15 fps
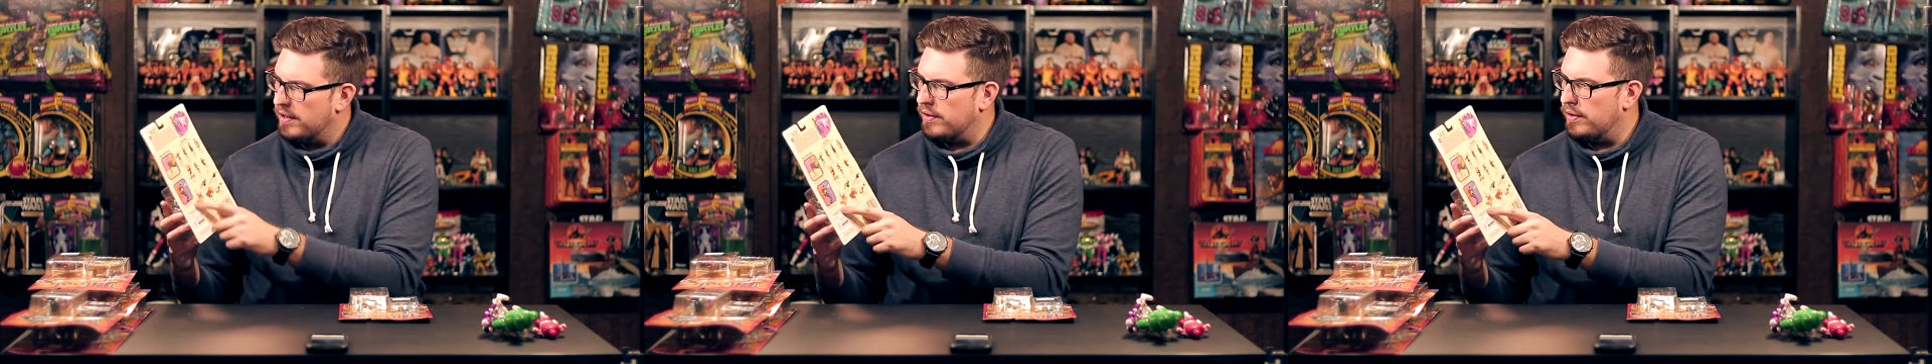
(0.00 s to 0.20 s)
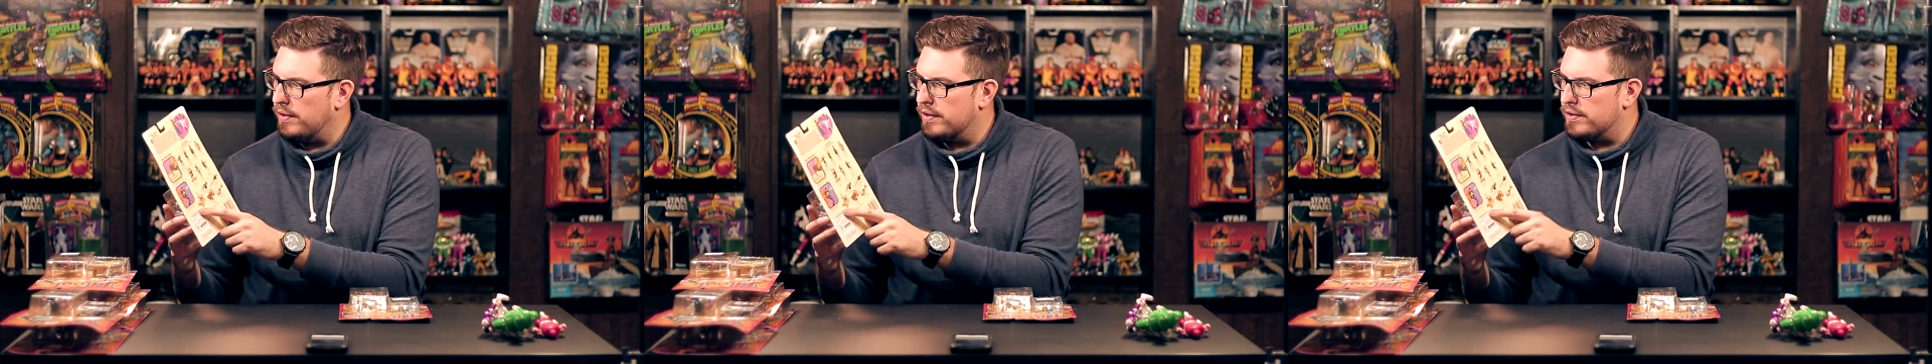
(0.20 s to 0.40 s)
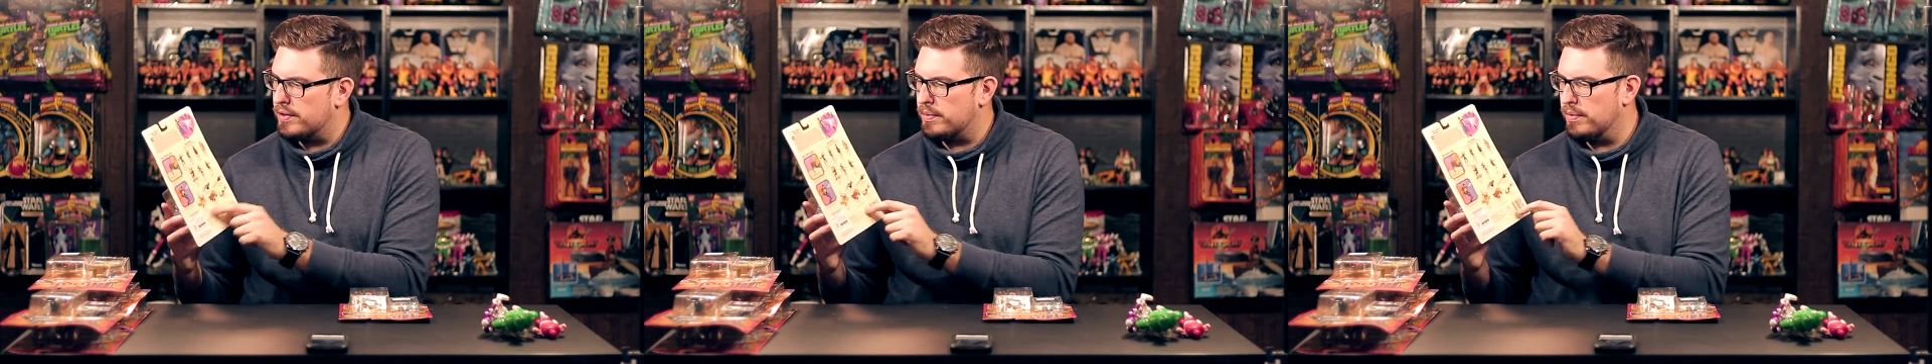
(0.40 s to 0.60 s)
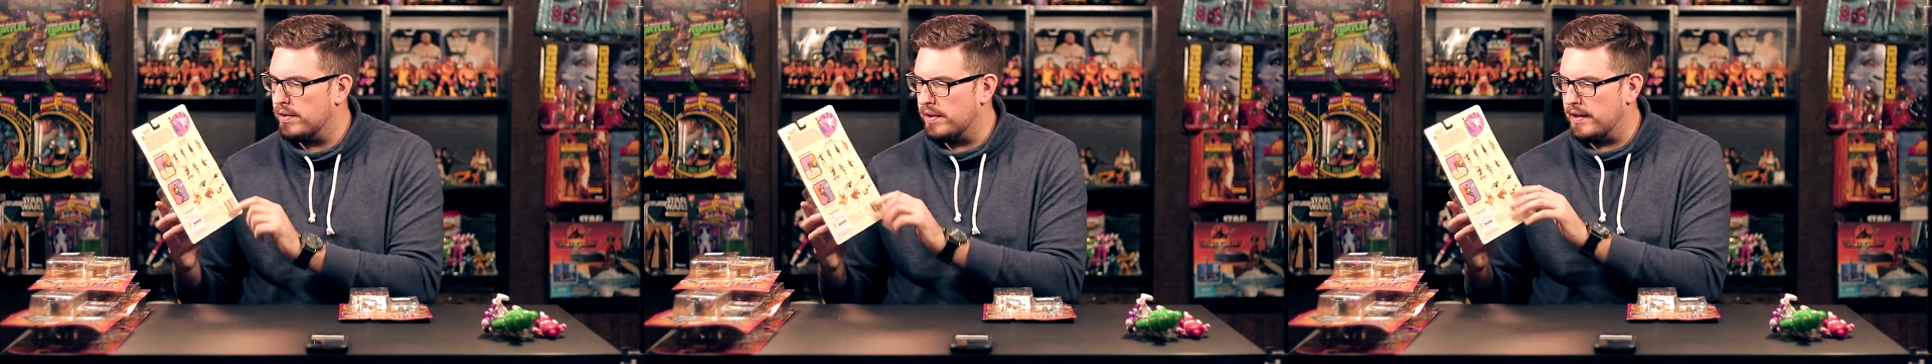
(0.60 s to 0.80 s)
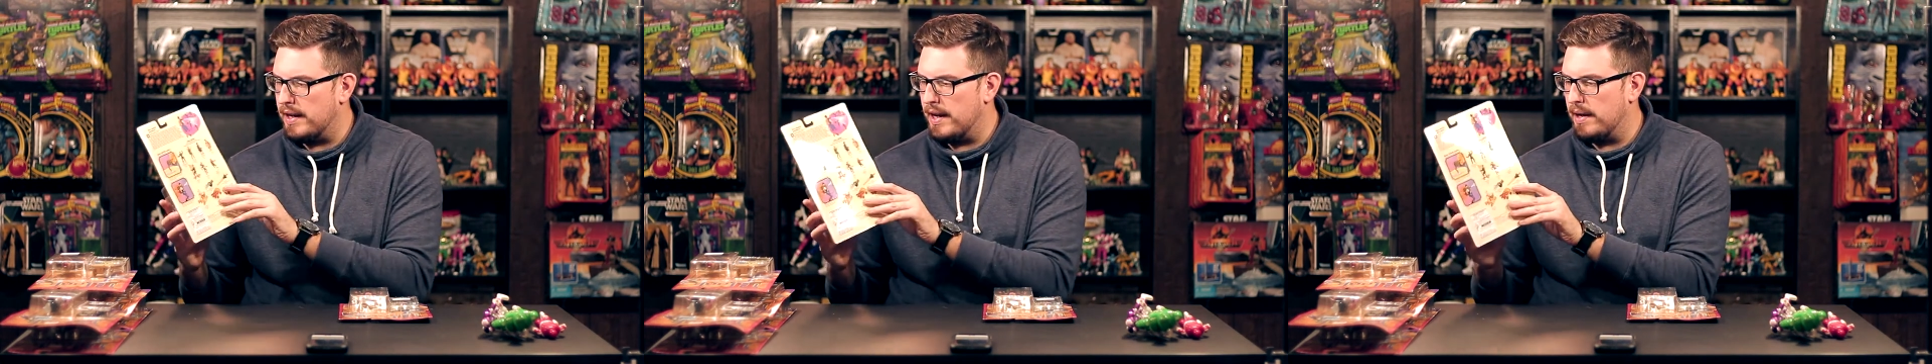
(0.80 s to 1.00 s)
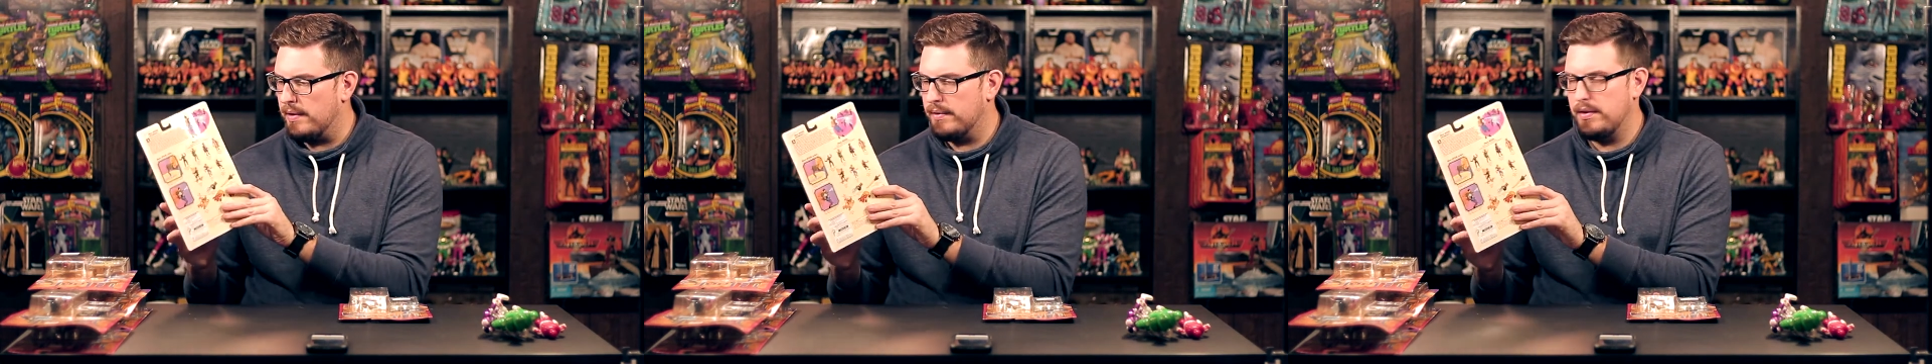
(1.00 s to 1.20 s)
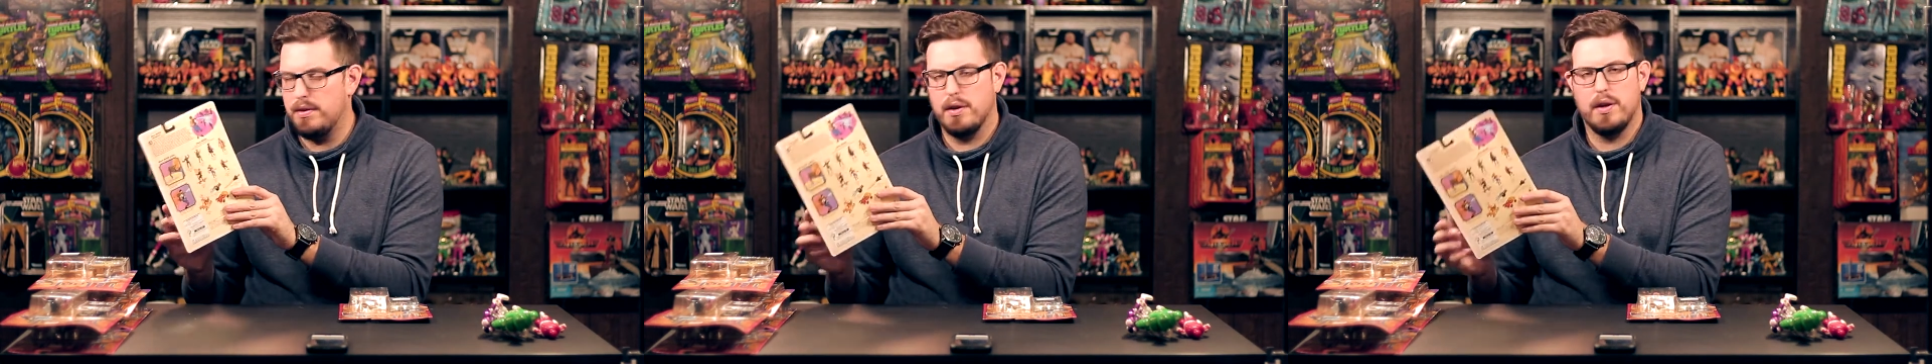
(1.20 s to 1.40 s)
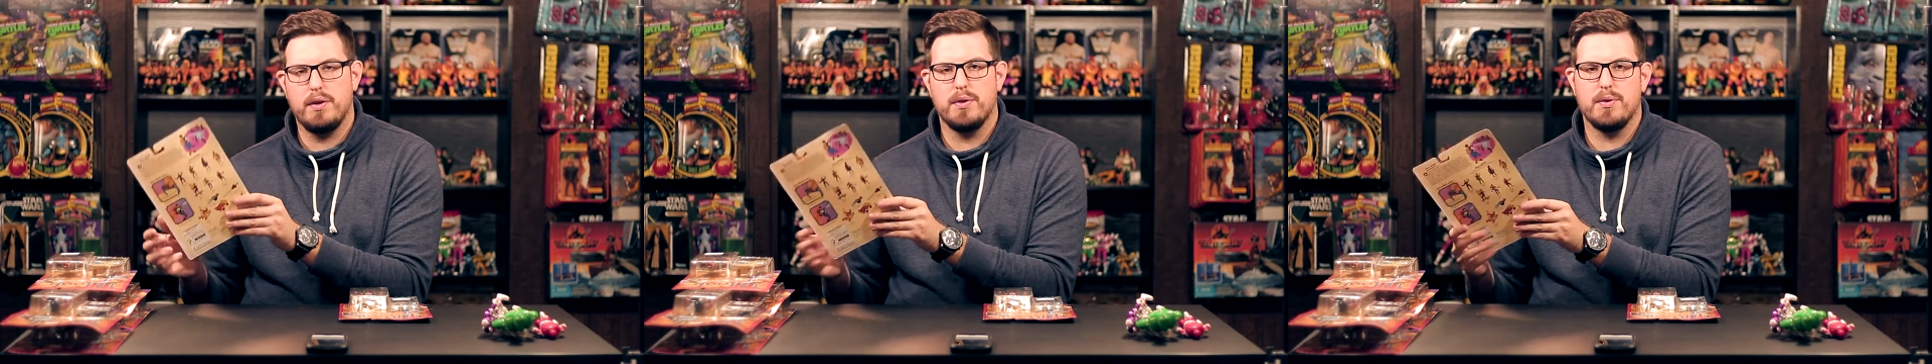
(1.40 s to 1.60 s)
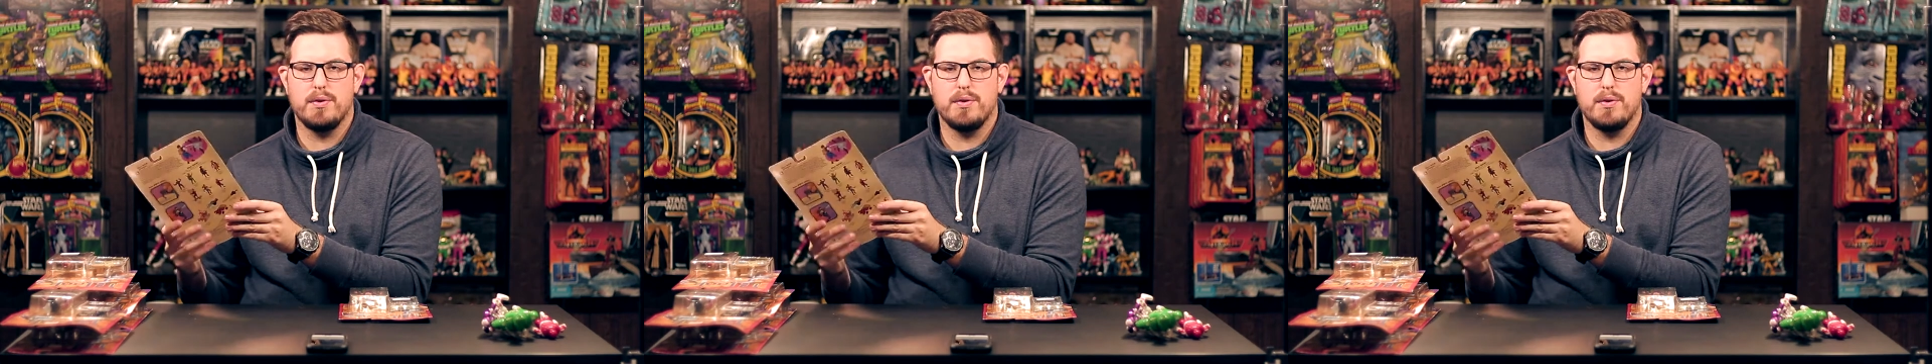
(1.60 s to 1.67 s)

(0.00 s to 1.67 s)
you can squirt it out, you know,